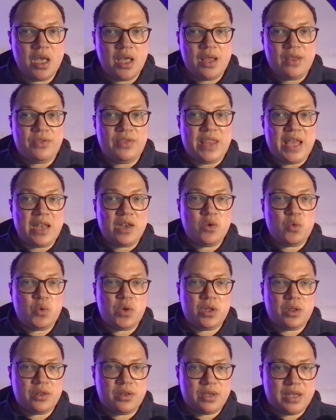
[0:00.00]
then
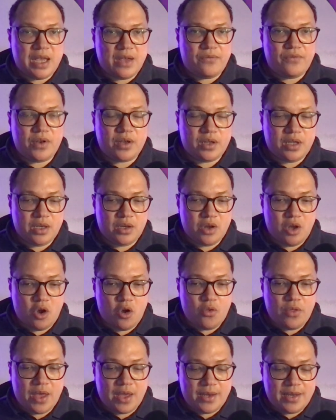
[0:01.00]
we'll definitely know
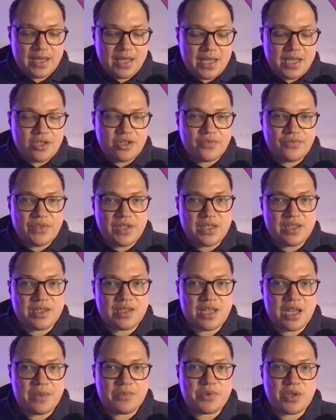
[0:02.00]
that each of these
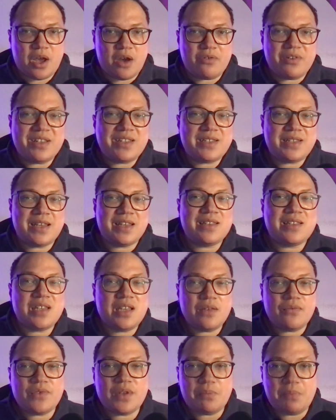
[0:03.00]
steps are in
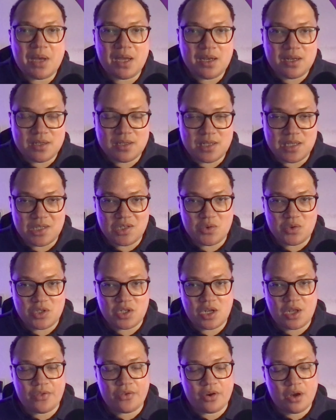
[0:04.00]
sensitive dependency to each
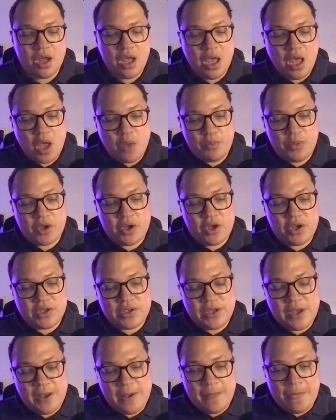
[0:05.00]
other.
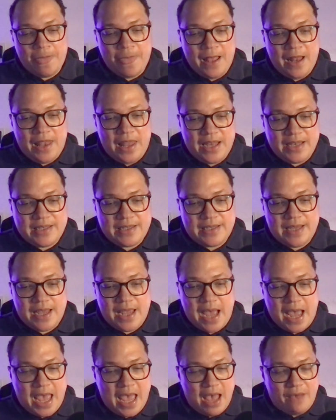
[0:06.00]
Because let's say
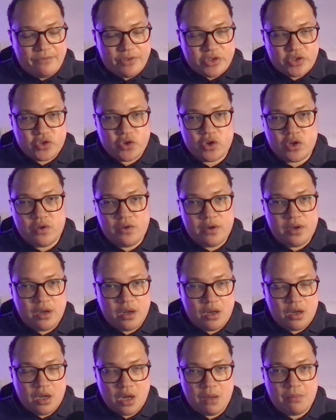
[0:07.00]
I have a certain
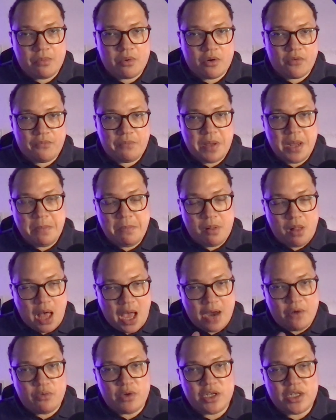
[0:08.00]
number of people I
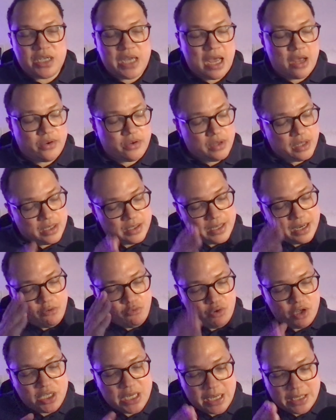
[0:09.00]
reach out to. Let's say I
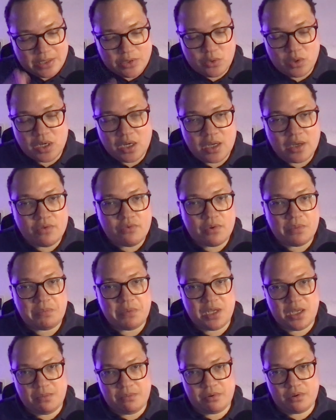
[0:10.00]
reach out to 100
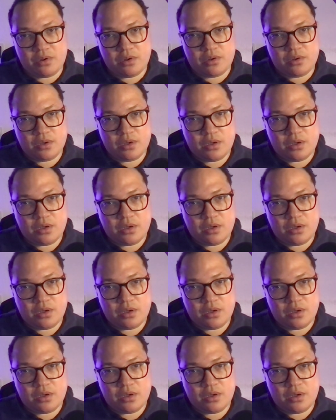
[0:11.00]
people,